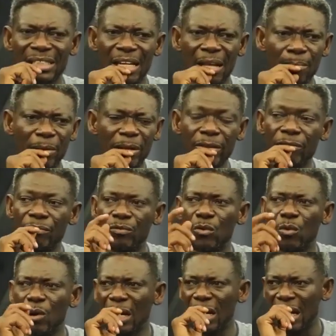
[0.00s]
Nam penin
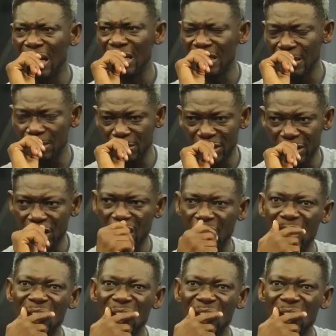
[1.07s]
four can't seem be say,